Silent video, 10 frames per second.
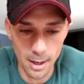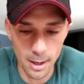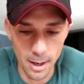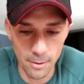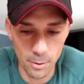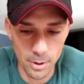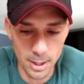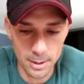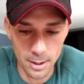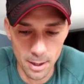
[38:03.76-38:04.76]
everyone
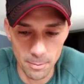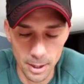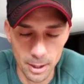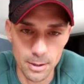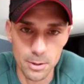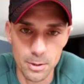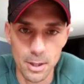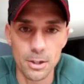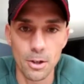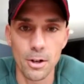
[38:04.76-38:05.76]
thinks that I'm like this
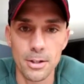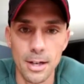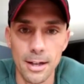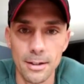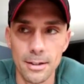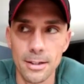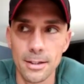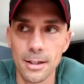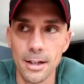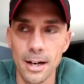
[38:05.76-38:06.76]
endurance athlete,
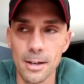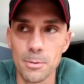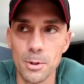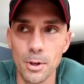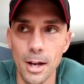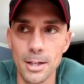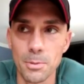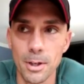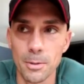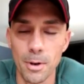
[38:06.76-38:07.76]
and I am to an
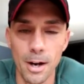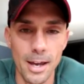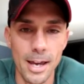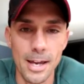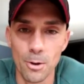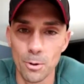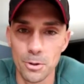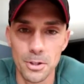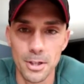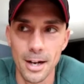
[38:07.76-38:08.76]
aspect, but I hate
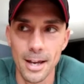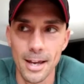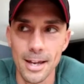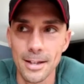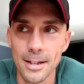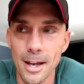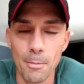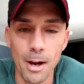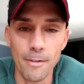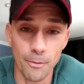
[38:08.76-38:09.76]
ultras, and I hate,
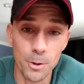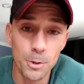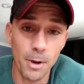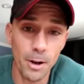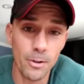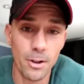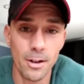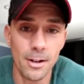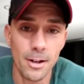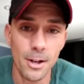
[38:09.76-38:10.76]
my first
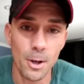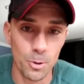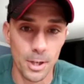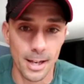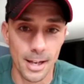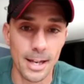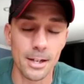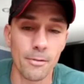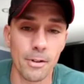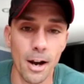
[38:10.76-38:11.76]
marathon was at the end
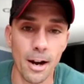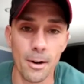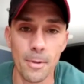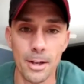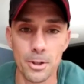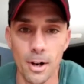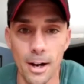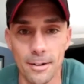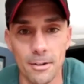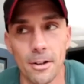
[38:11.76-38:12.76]
of an Ironman
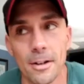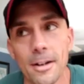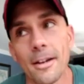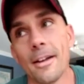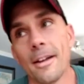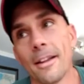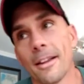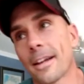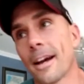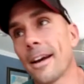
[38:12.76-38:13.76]
triathlon.
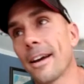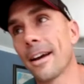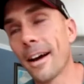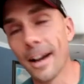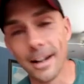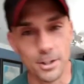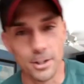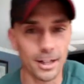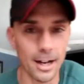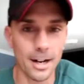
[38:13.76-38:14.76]
Like I just
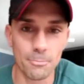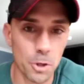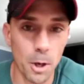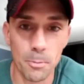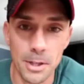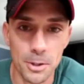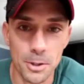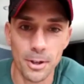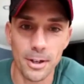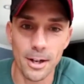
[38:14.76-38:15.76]
like kind of jumped
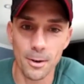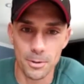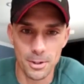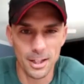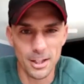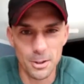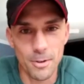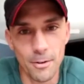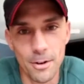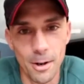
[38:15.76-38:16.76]
into it, and everyone's like, "You've
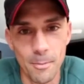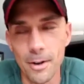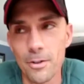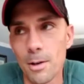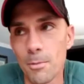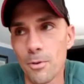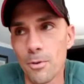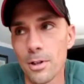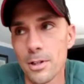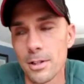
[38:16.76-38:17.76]
never done a marathon before?"
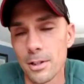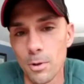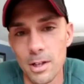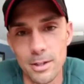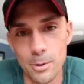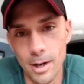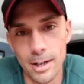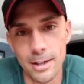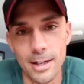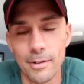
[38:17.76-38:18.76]
And I was like, "Well, I did one at
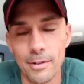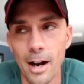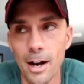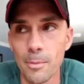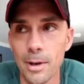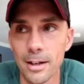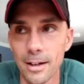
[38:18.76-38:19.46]
the end of an Ironman,"